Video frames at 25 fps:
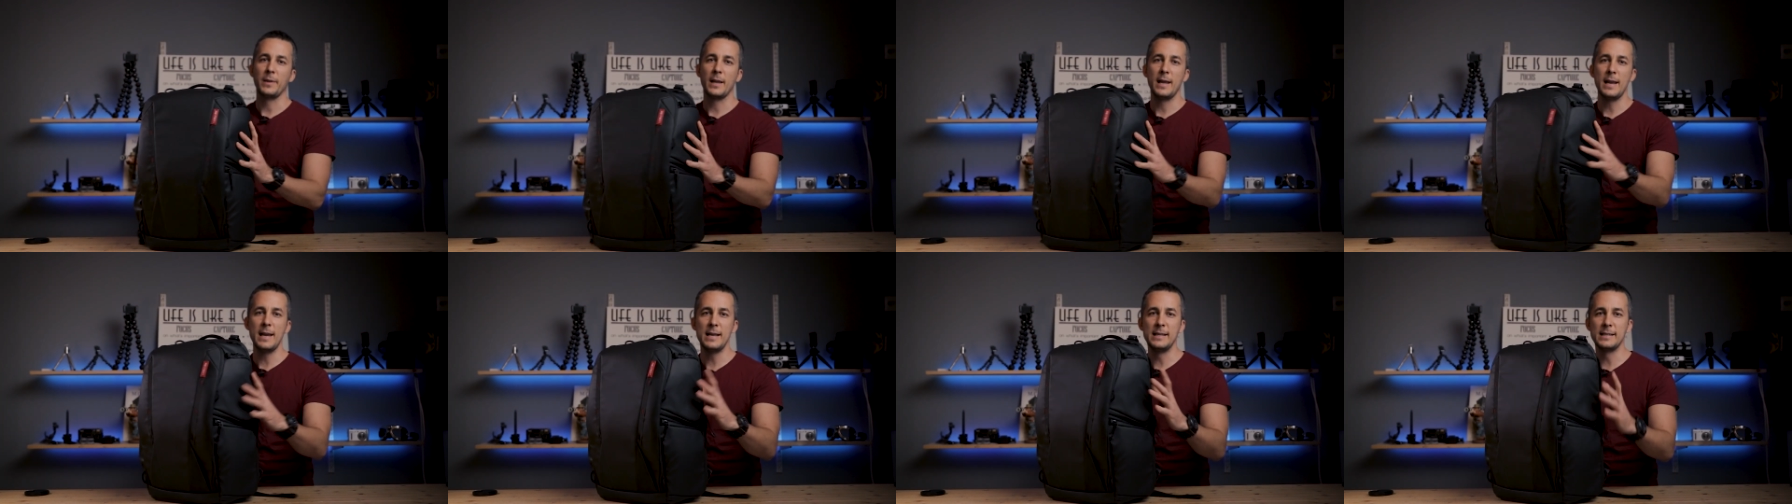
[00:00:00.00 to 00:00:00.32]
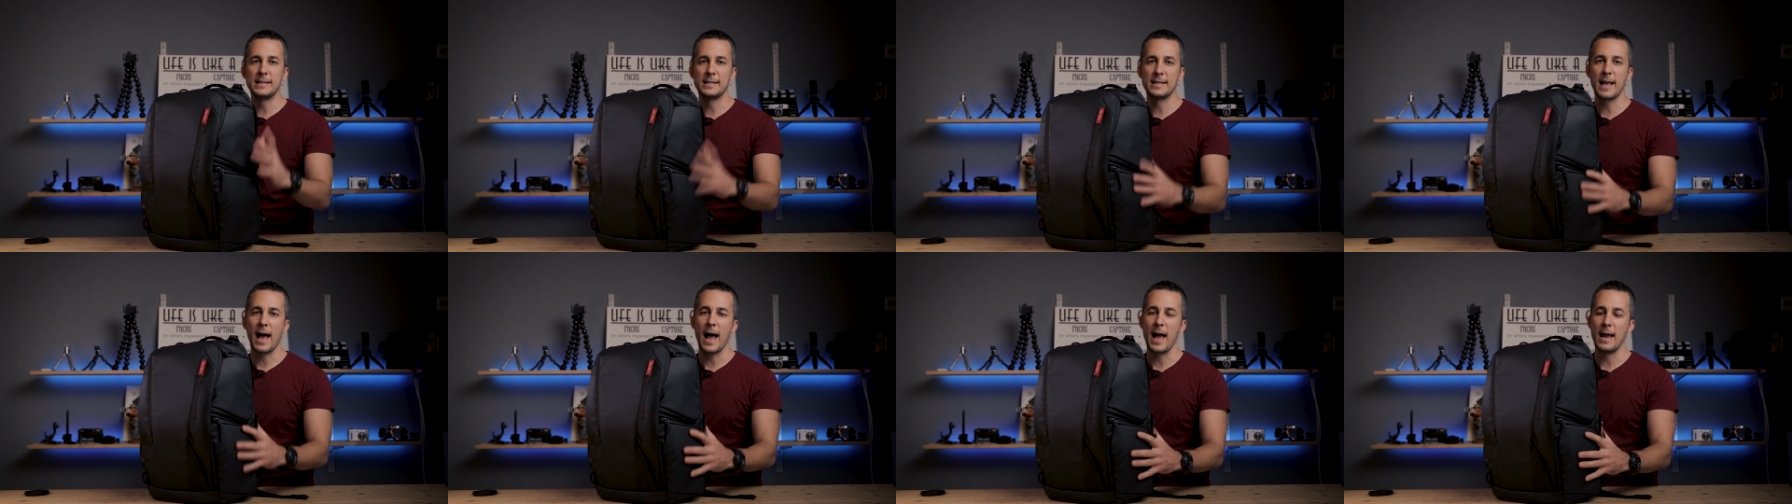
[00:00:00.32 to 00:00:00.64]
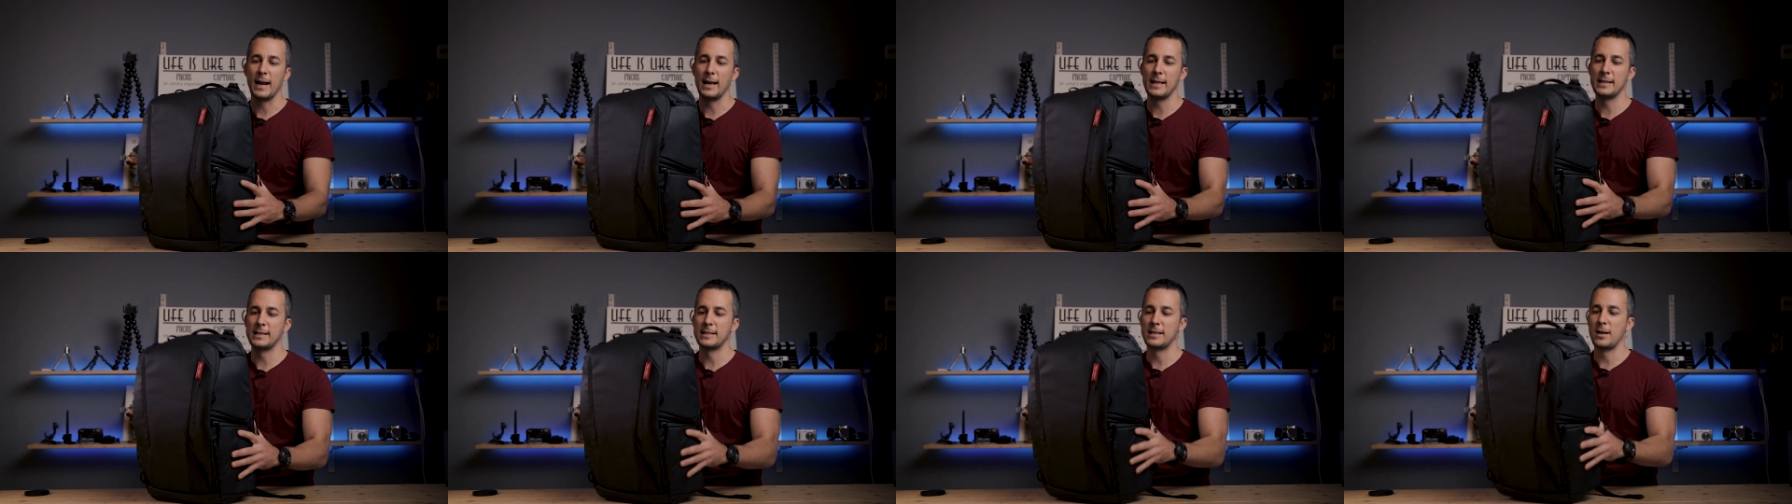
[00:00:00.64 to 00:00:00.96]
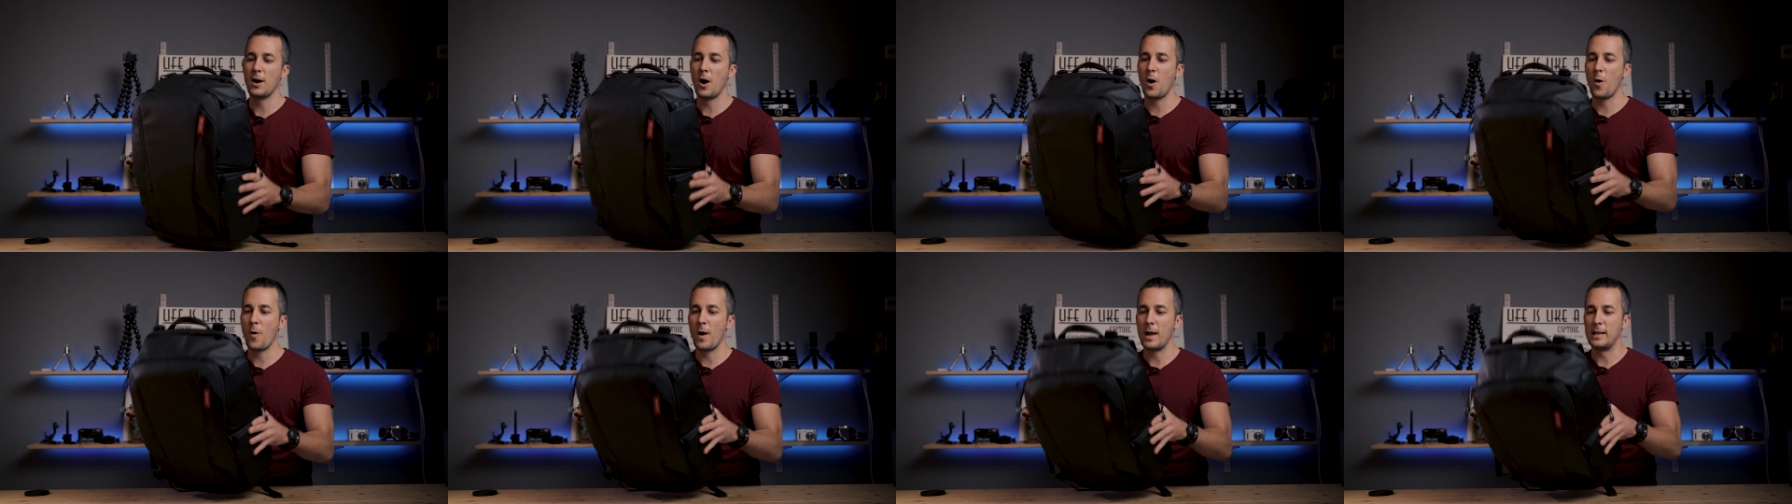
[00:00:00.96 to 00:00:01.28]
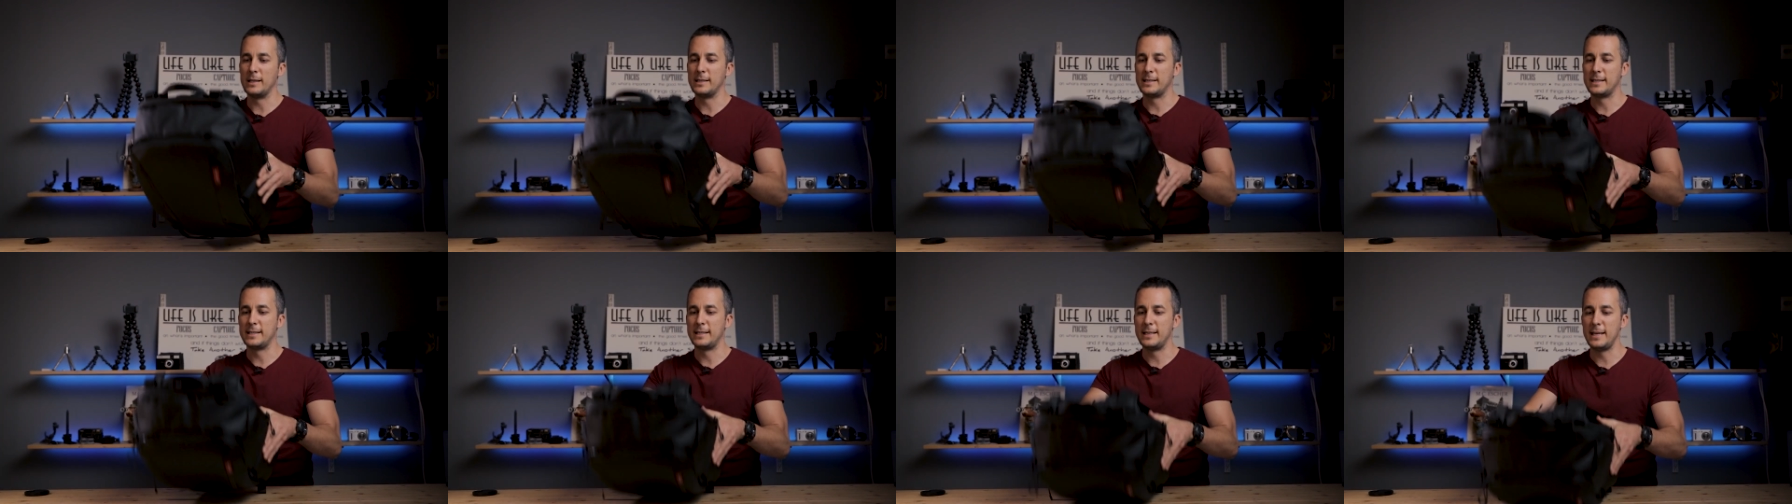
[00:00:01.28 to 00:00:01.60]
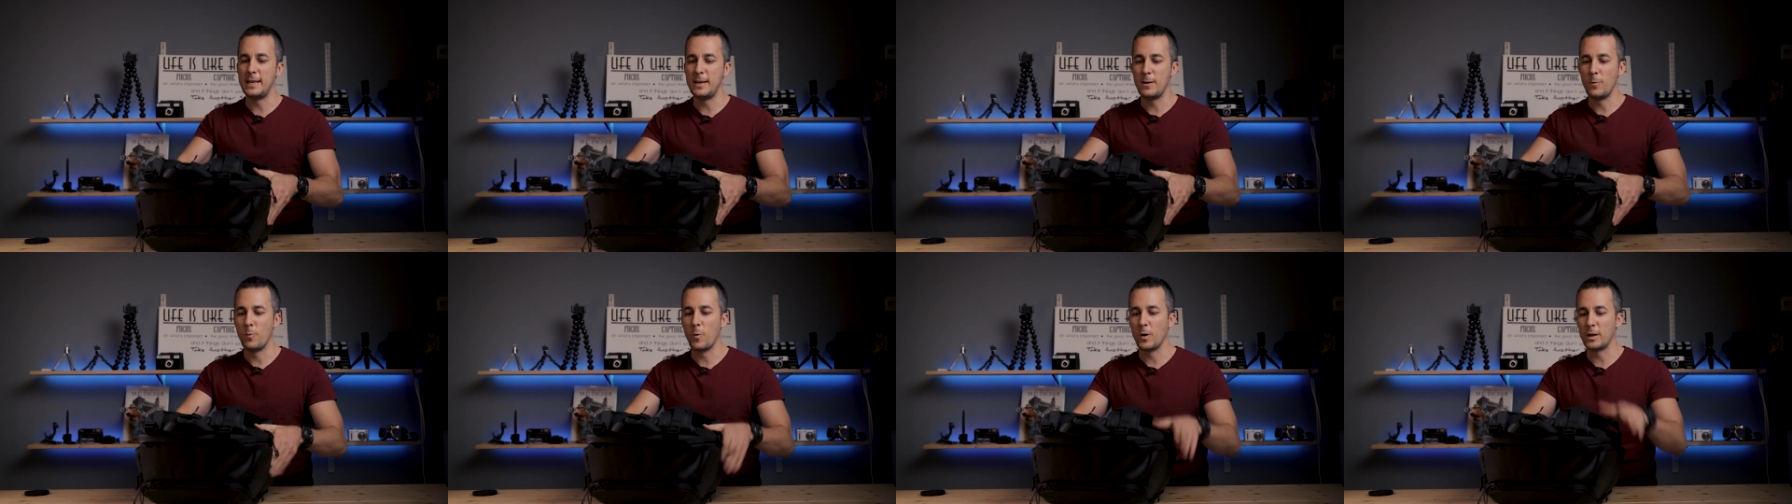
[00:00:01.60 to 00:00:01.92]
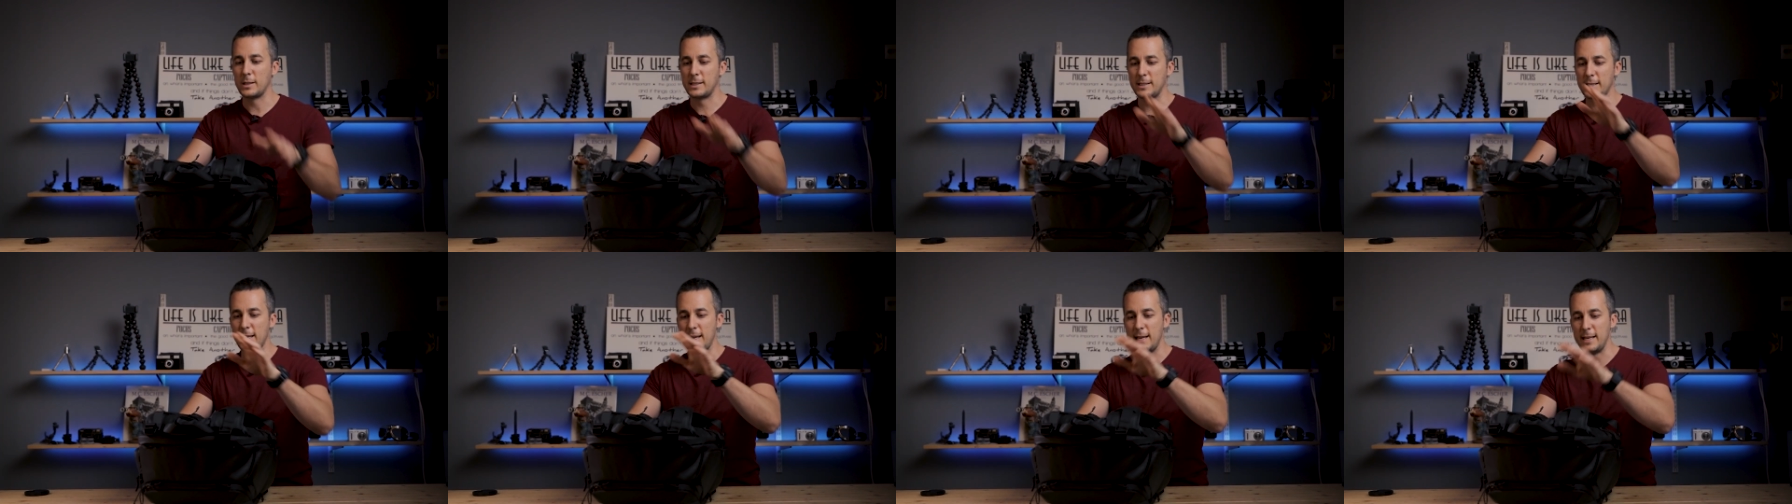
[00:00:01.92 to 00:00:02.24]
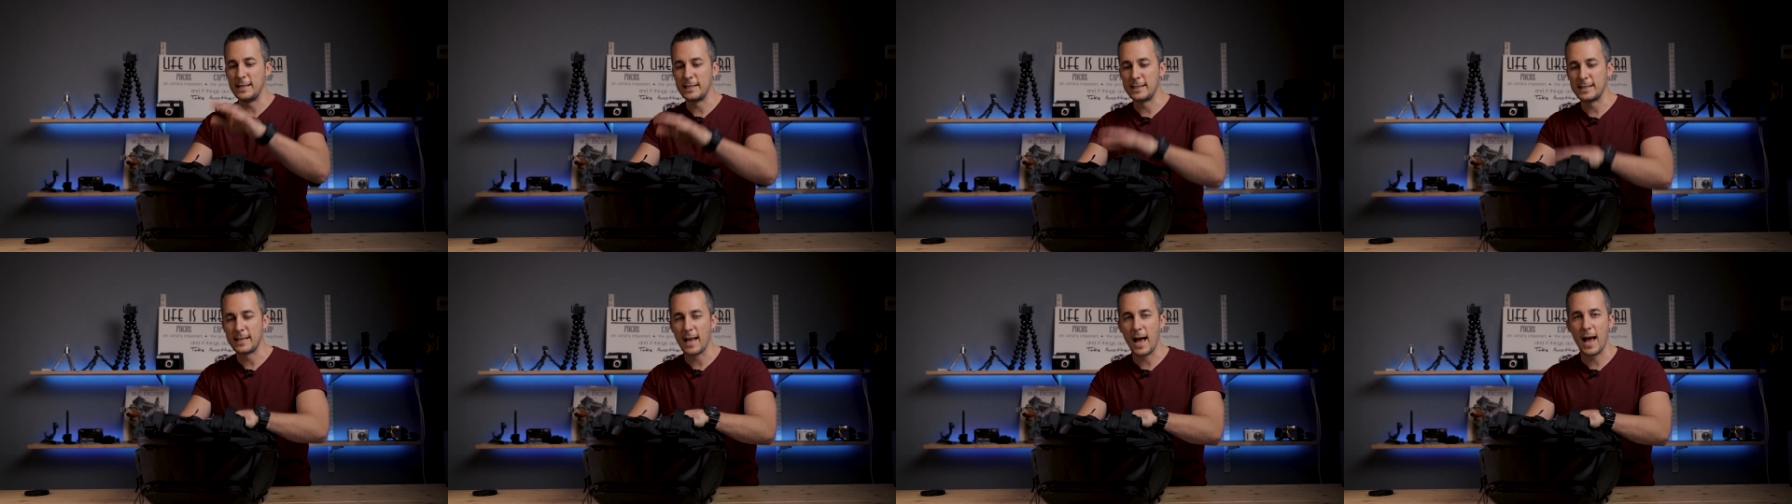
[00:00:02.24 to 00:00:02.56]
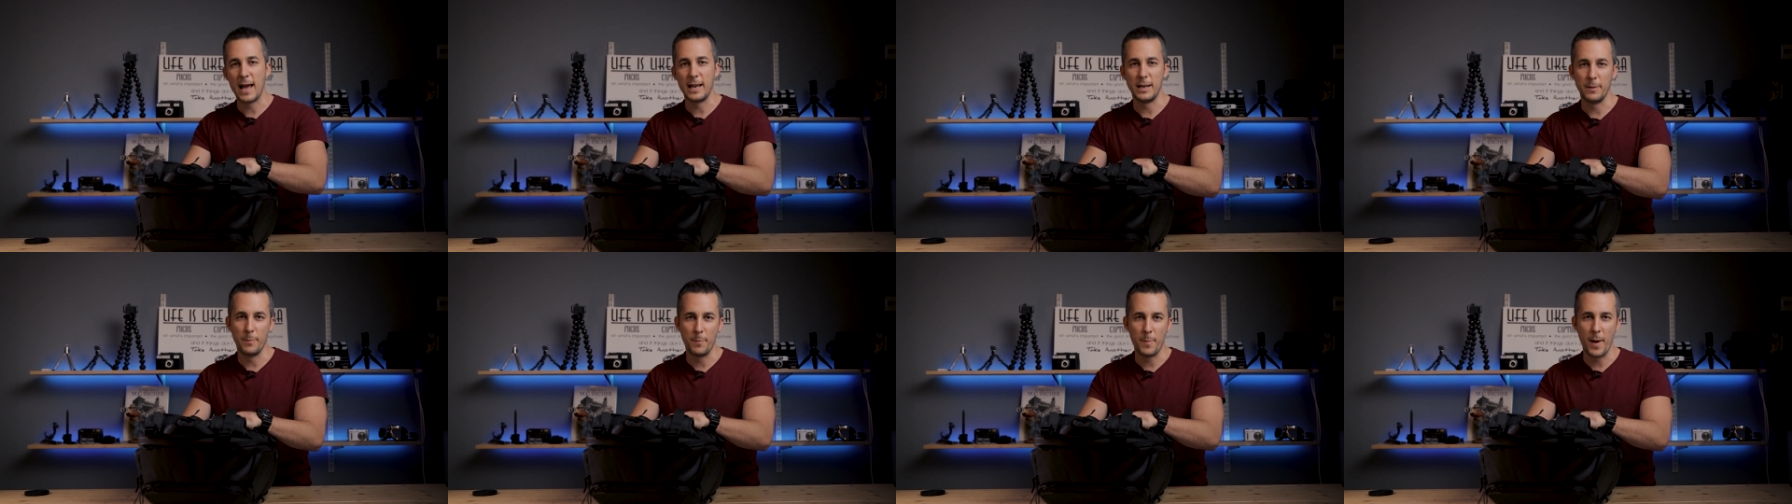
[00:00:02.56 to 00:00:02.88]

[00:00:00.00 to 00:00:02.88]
inside let's go and see what's inside the